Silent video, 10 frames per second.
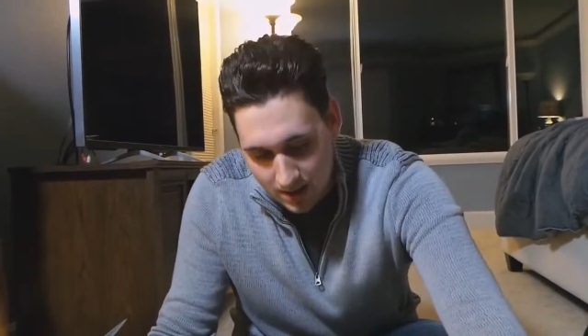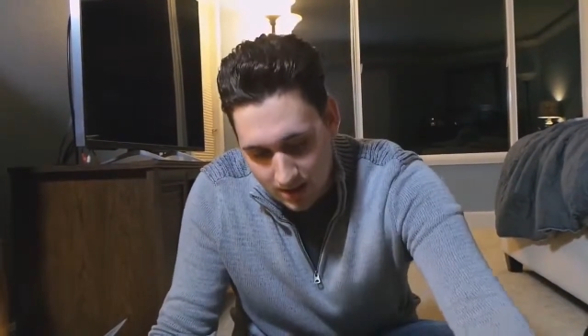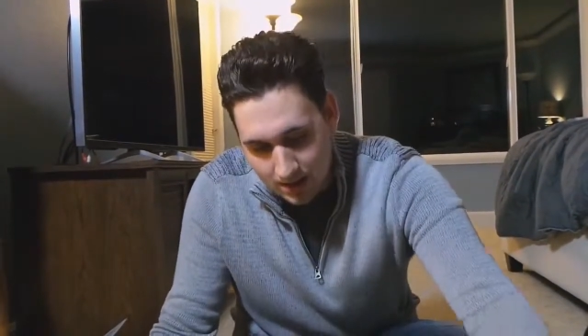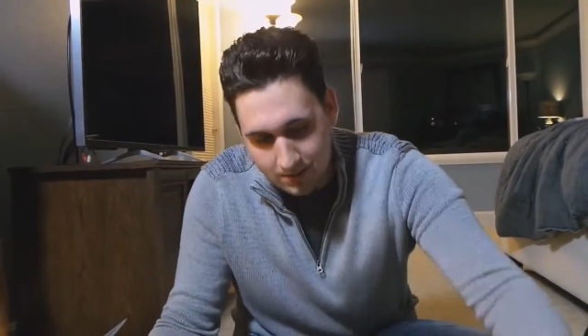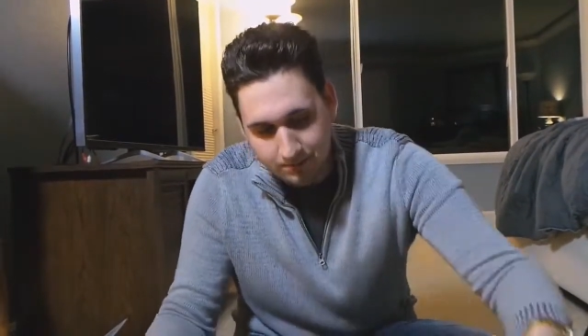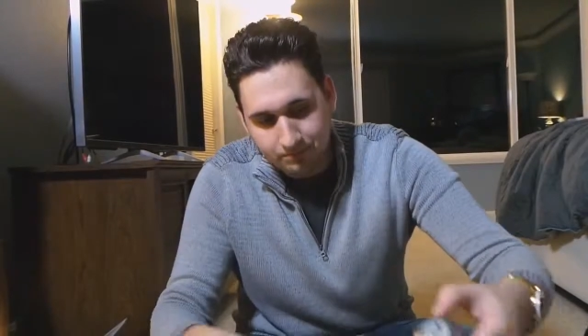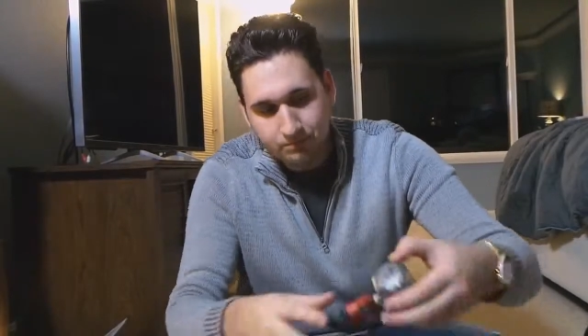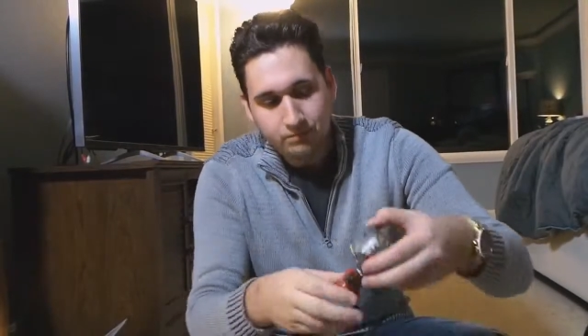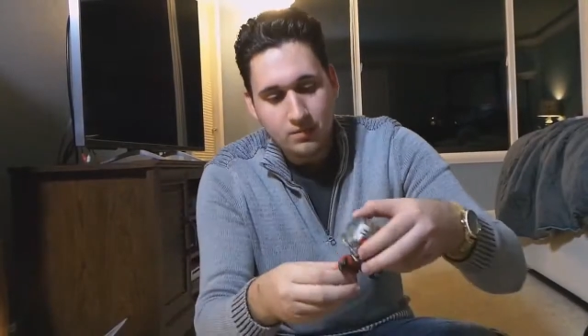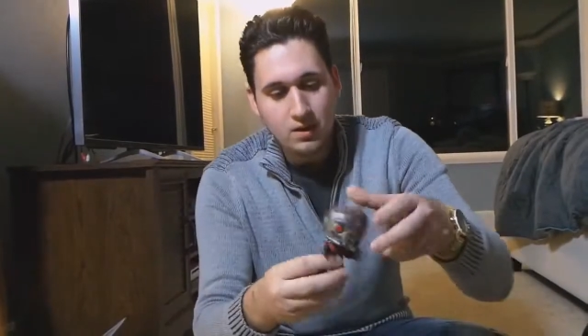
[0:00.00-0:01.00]
Um,
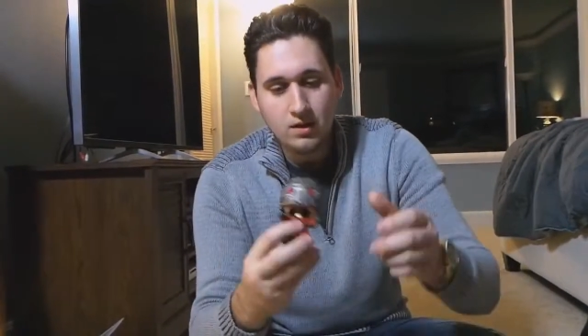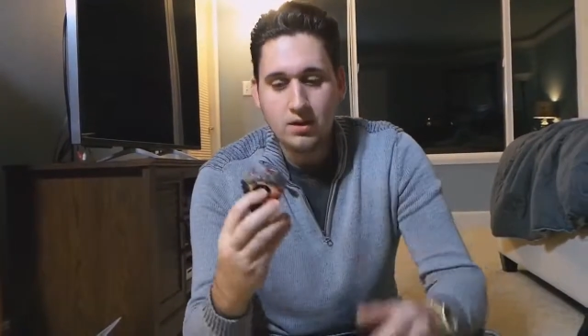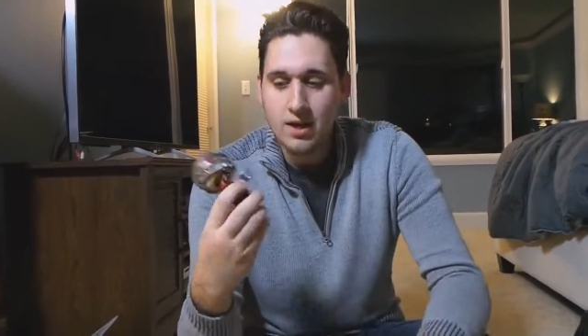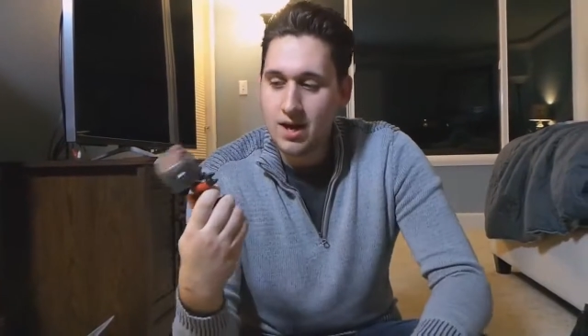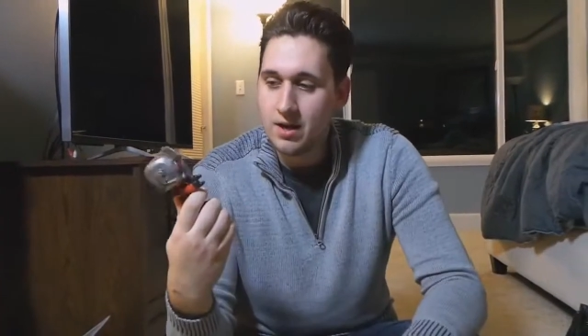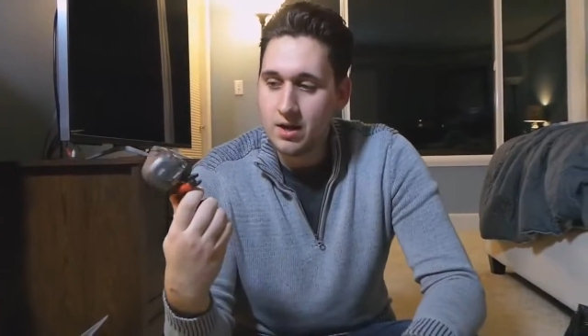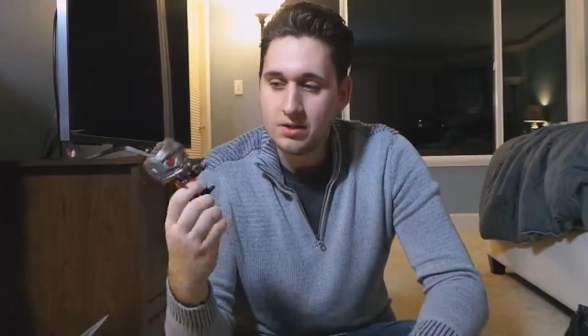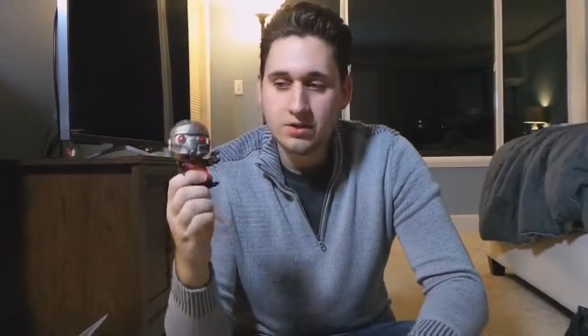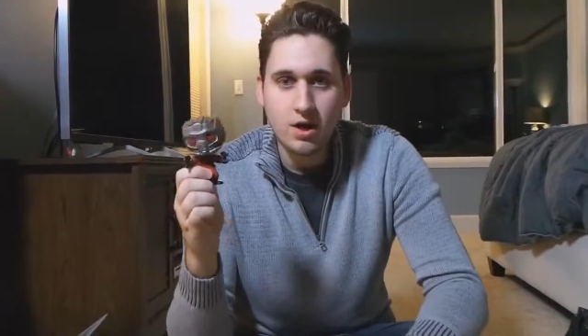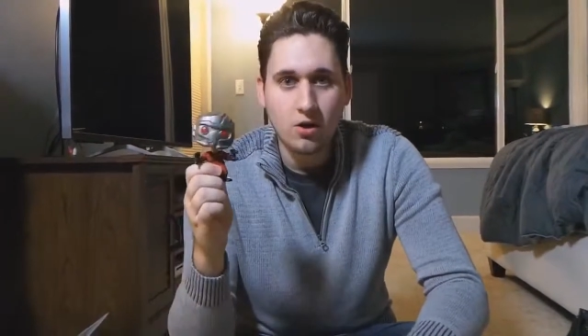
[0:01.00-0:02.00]
got a uh,
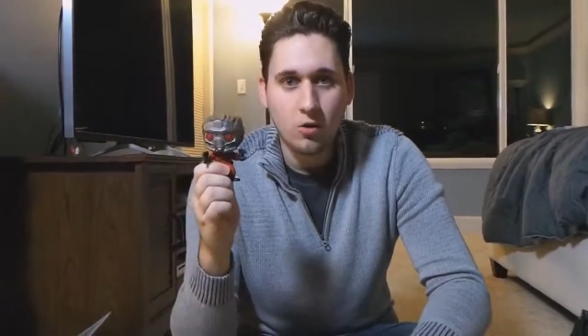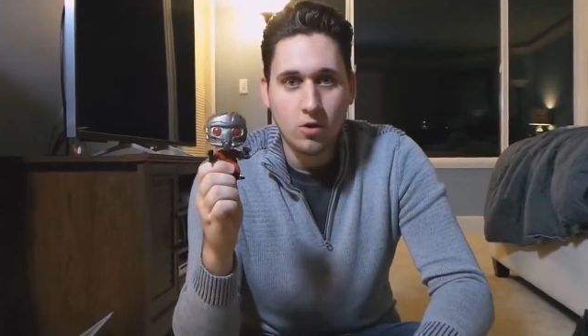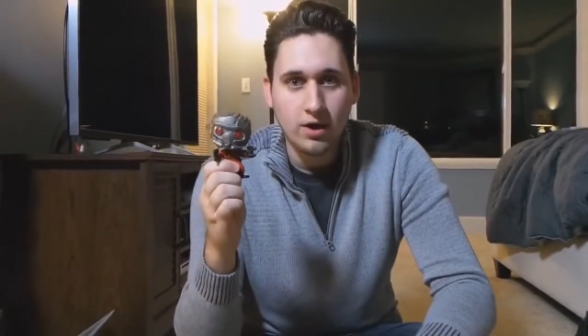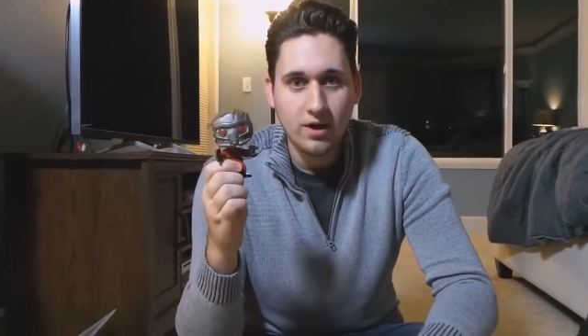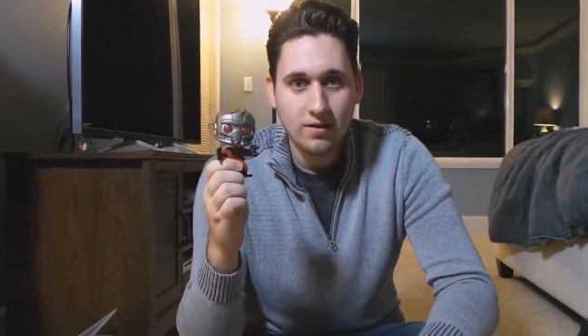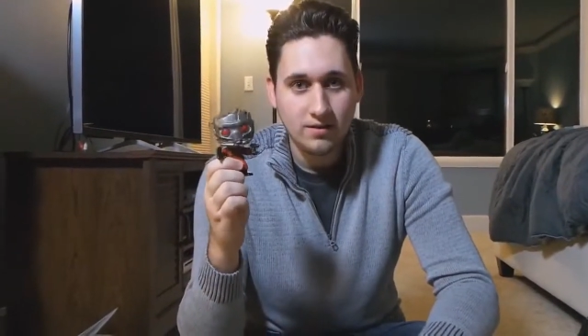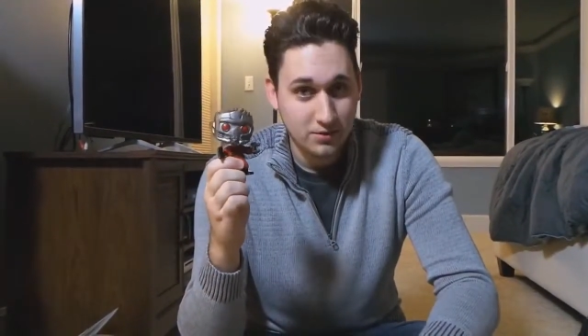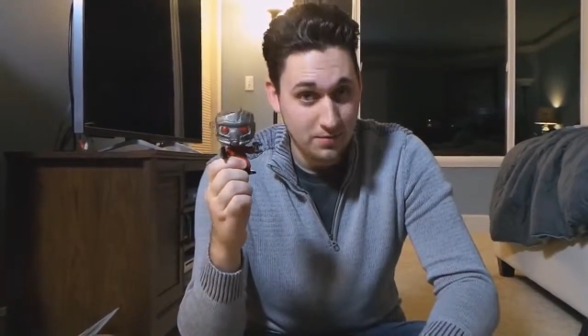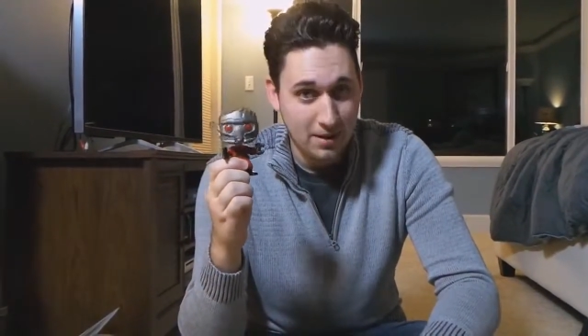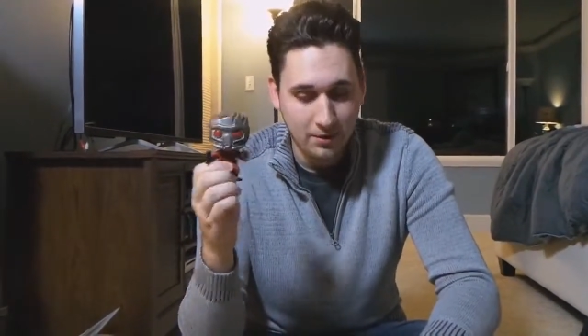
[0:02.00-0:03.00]
Star Lord
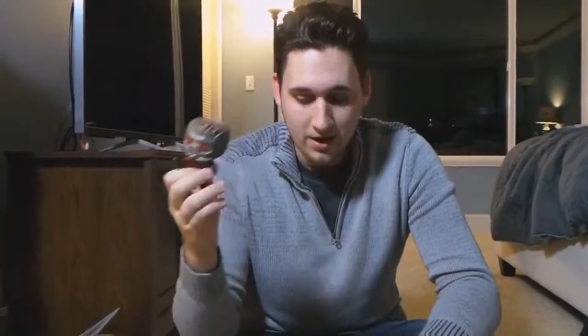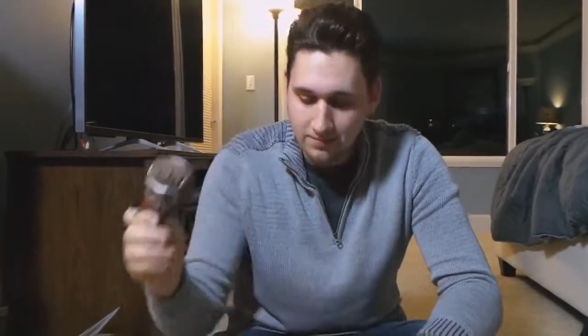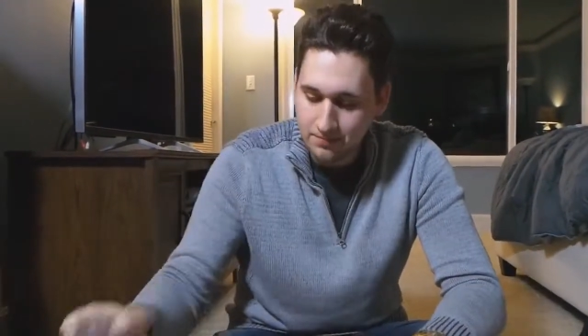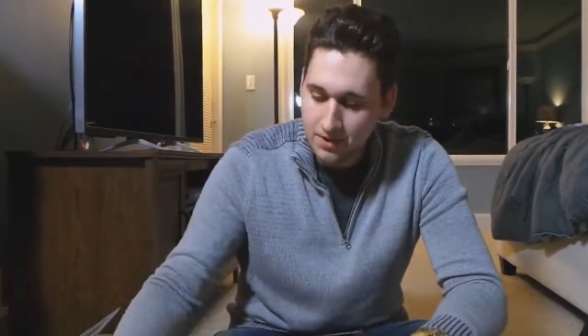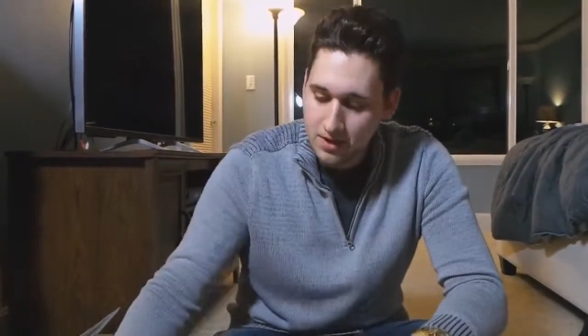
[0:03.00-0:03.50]
bobblehead.